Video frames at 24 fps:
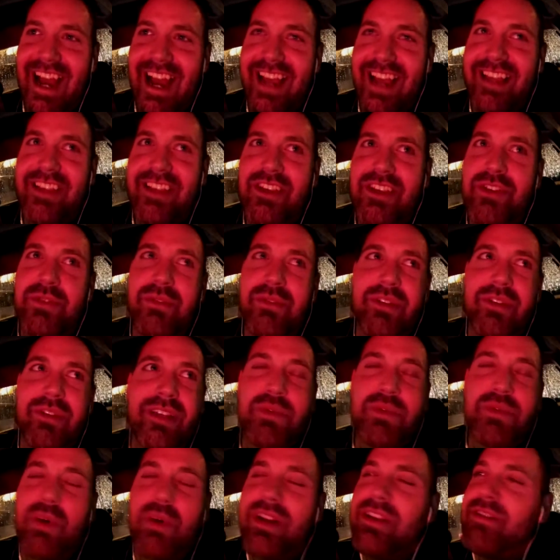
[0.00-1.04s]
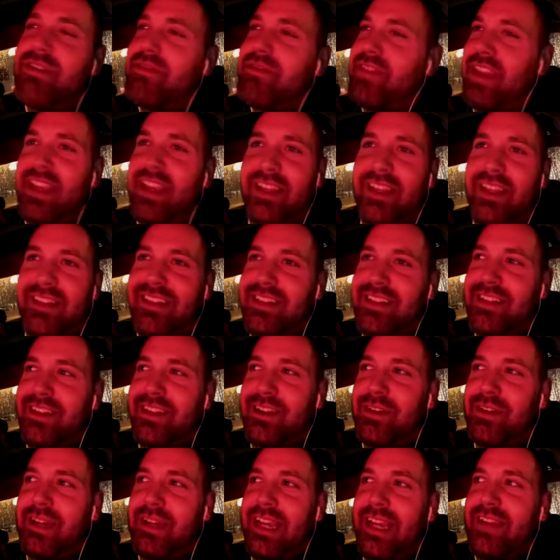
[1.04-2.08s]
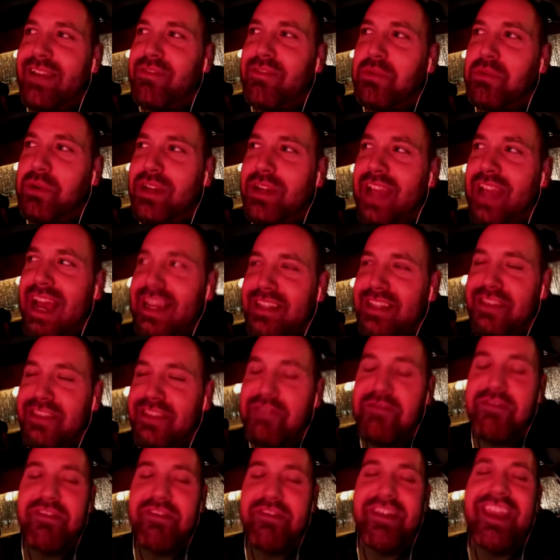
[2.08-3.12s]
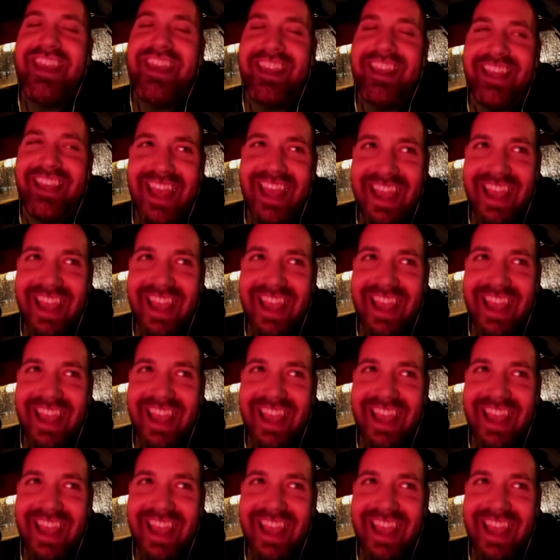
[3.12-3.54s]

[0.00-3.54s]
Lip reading: It's one of your things, you know, and everyone has their thing.